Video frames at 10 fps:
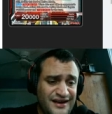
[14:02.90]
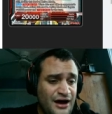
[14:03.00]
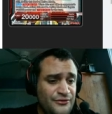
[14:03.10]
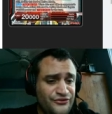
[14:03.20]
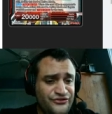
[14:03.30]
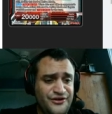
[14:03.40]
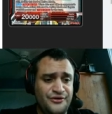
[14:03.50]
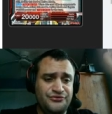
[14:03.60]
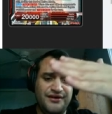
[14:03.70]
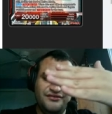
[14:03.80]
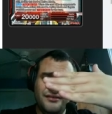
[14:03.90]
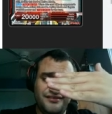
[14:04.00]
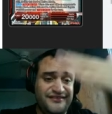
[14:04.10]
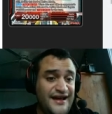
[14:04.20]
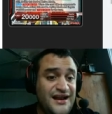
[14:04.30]
a counter skill, you can just
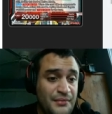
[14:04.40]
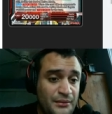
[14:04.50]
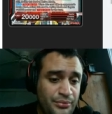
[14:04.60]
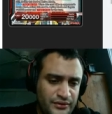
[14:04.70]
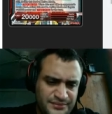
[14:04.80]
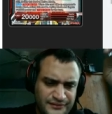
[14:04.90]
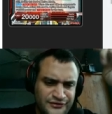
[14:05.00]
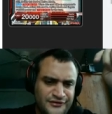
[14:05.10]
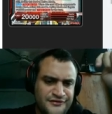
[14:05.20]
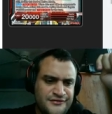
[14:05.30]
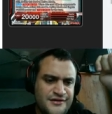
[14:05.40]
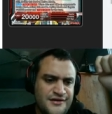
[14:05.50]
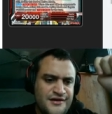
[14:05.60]
stand him up once per turn.